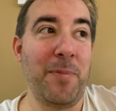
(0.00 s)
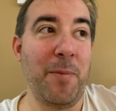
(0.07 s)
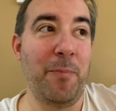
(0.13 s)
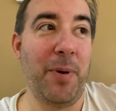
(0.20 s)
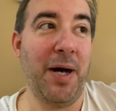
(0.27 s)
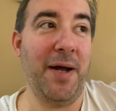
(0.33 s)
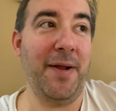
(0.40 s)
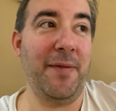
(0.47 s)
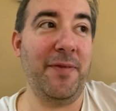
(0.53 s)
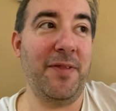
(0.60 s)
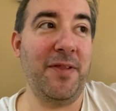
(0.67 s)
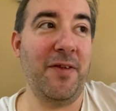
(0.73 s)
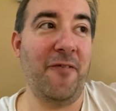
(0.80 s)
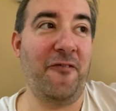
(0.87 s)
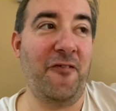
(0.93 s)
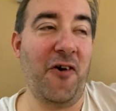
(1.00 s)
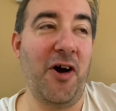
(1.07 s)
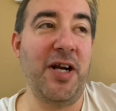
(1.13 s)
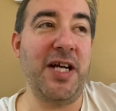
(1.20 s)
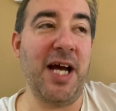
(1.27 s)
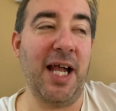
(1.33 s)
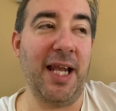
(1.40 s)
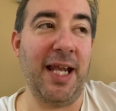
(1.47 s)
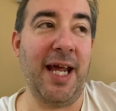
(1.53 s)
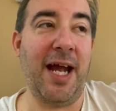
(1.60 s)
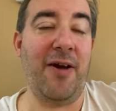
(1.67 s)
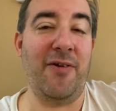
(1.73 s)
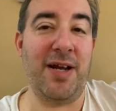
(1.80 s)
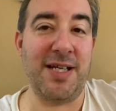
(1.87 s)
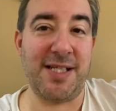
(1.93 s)
But the funny,
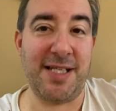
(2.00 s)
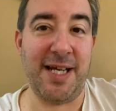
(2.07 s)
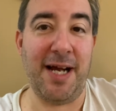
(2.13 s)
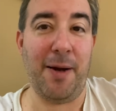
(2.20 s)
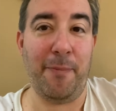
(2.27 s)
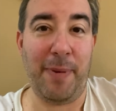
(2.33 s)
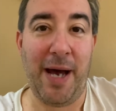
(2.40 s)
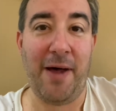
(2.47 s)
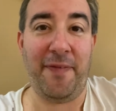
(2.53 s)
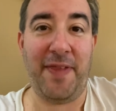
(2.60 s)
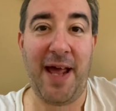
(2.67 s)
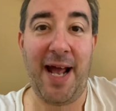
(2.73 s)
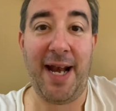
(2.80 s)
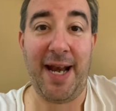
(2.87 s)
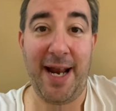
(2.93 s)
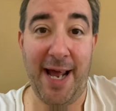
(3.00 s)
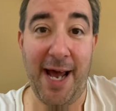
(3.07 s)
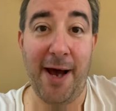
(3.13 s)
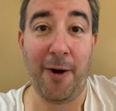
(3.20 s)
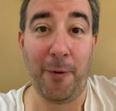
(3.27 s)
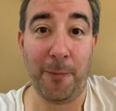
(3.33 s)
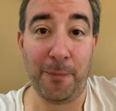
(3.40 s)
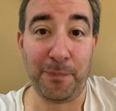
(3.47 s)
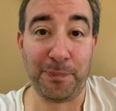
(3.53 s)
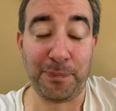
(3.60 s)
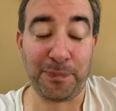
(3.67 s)
hilarious thing about that now